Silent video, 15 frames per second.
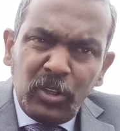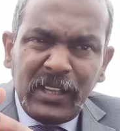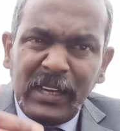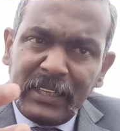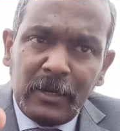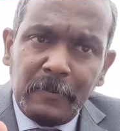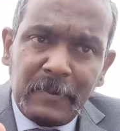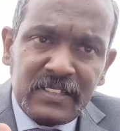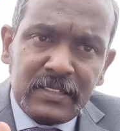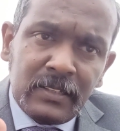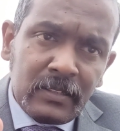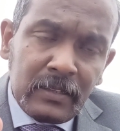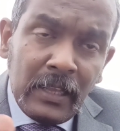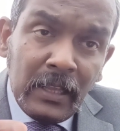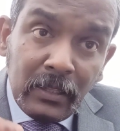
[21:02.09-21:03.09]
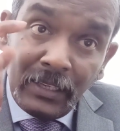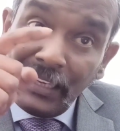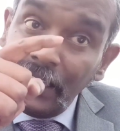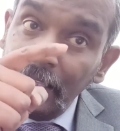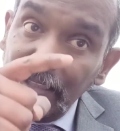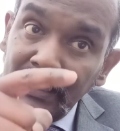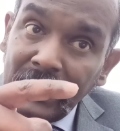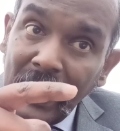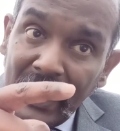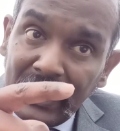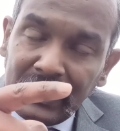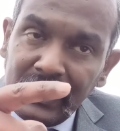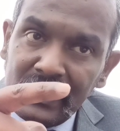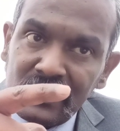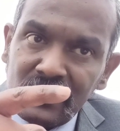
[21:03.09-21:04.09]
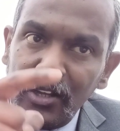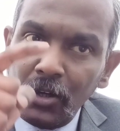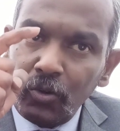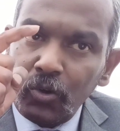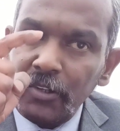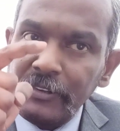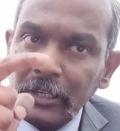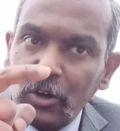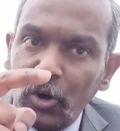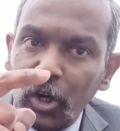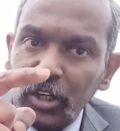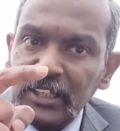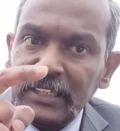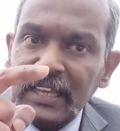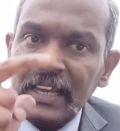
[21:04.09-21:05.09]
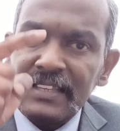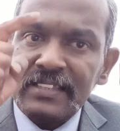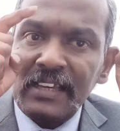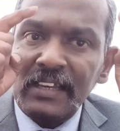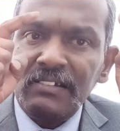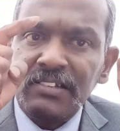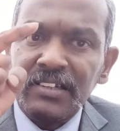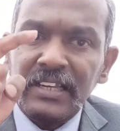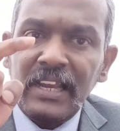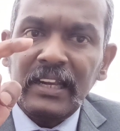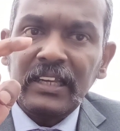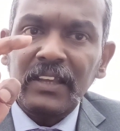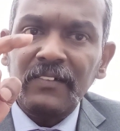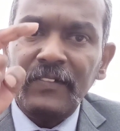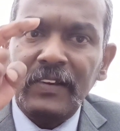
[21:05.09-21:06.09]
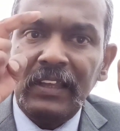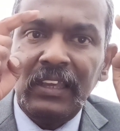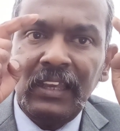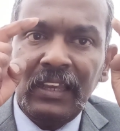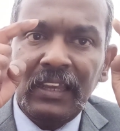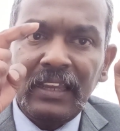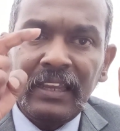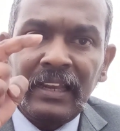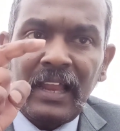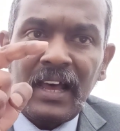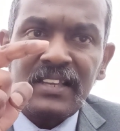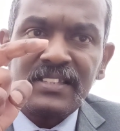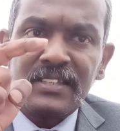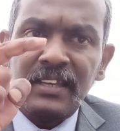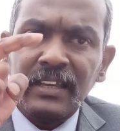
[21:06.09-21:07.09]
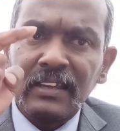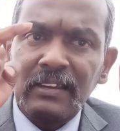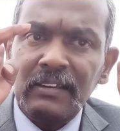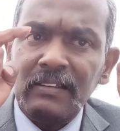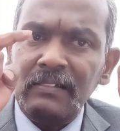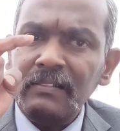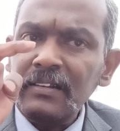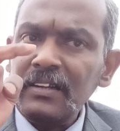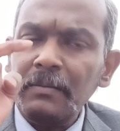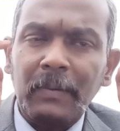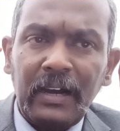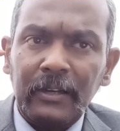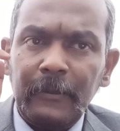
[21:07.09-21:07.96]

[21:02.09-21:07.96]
than 10%, then in that case, we will call it as relatively elastic demand.